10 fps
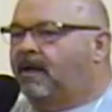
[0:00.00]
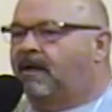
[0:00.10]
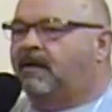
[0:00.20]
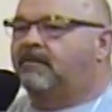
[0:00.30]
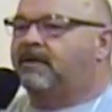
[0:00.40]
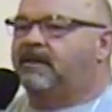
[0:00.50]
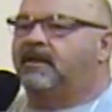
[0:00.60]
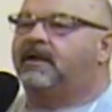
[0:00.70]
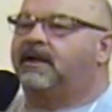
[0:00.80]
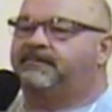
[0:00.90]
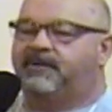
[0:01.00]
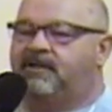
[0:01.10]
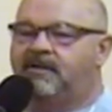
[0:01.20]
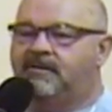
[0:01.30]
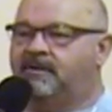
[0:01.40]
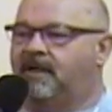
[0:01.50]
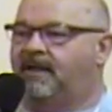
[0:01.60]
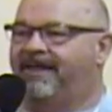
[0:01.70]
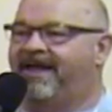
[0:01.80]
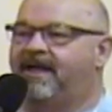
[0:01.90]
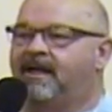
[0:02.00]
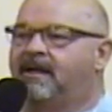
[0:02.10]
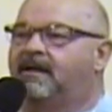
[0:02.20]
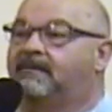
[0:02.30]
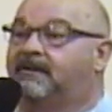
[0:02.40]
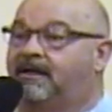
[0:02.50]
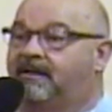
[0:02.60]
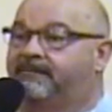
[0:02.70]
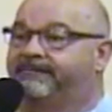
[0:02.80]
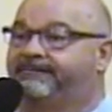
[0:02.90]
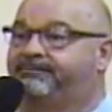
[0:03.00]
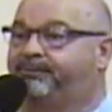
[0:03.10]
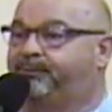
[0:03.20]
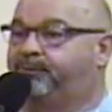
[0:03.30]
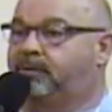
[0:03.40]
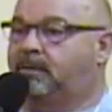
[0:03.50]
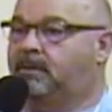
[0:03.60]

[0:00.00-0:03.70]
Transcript: oh we look up to you and all that well pff,